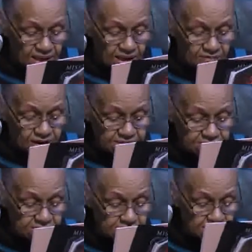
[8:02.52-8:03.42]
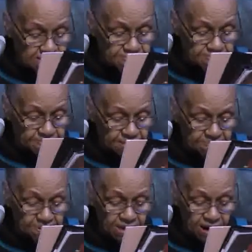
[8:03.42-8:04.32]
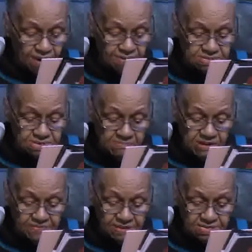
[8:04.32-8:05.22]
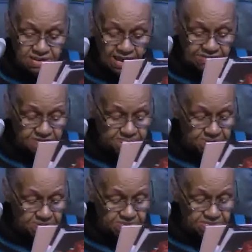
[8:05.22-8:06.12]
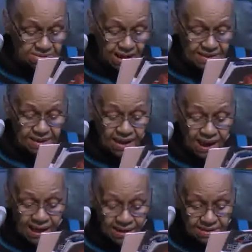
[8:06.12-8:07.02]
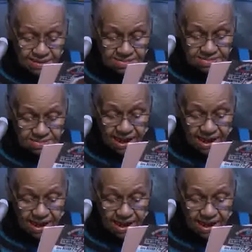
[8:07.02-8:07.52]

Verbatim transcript: We should put on some of his attributes like kindness,